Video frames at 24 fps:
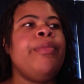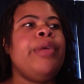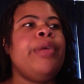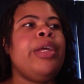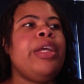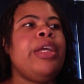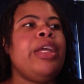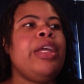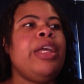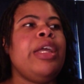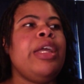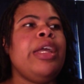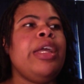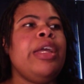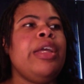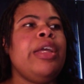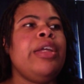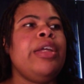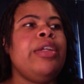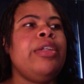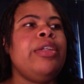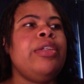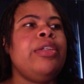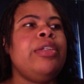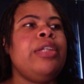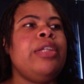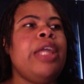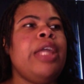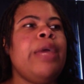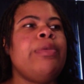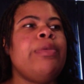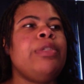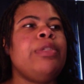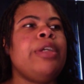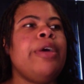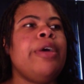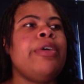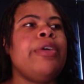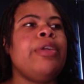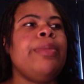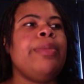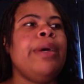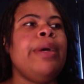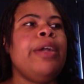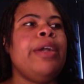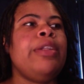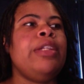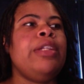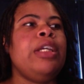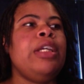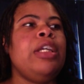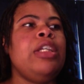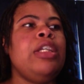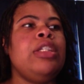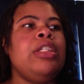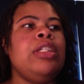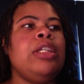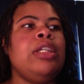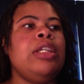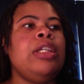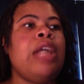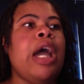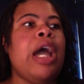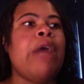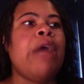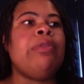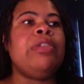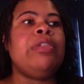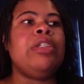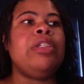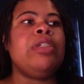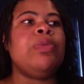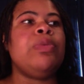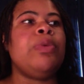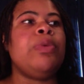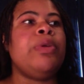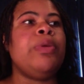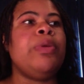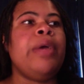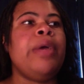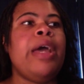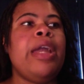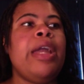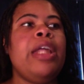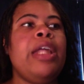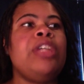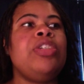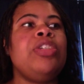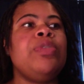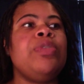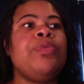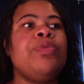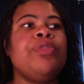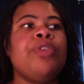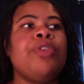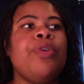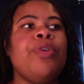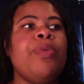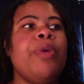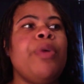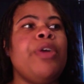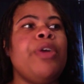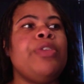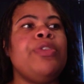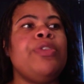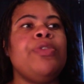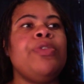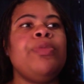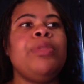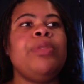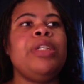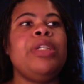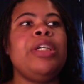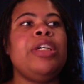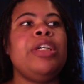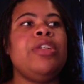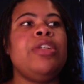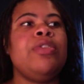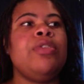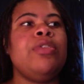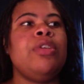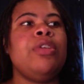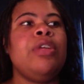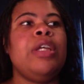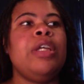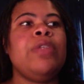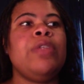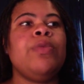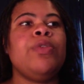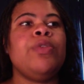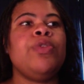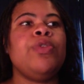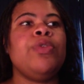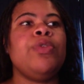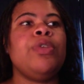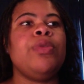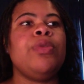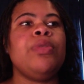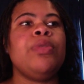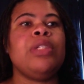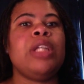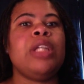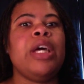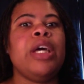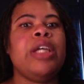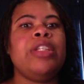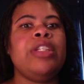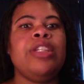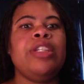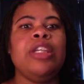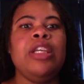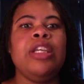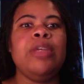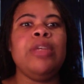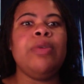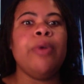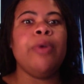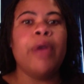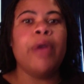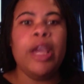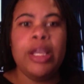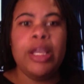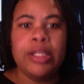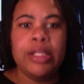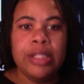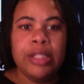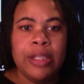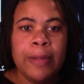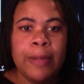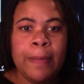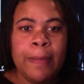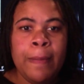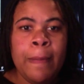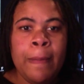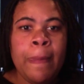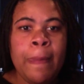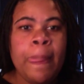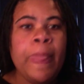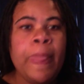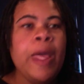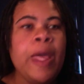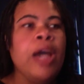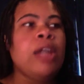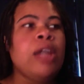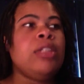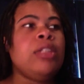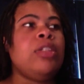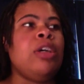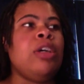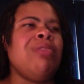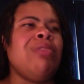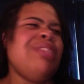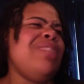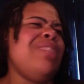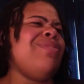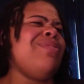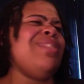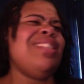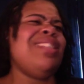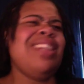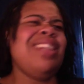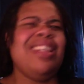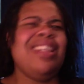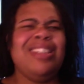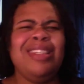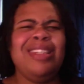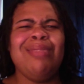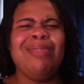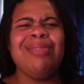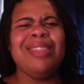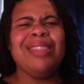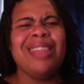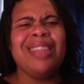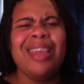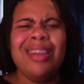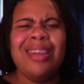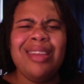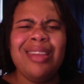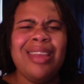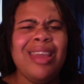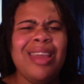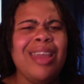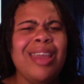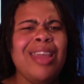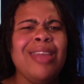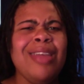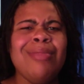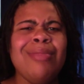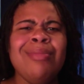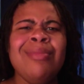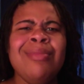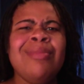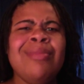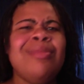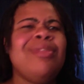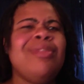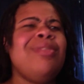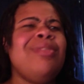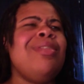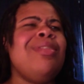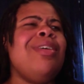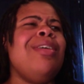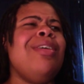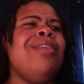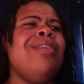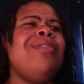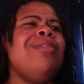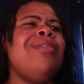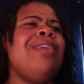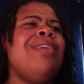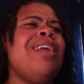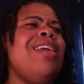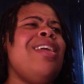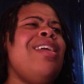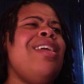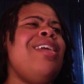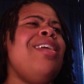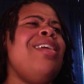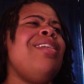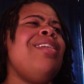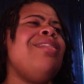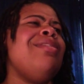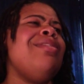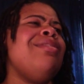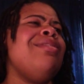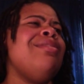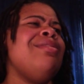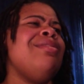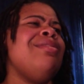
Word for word: and they was talking about things and I was just wondering how that shit was gonna work too because you know that's when Trina was like he crazy. Toni even said she was scared of Gabe, you know, and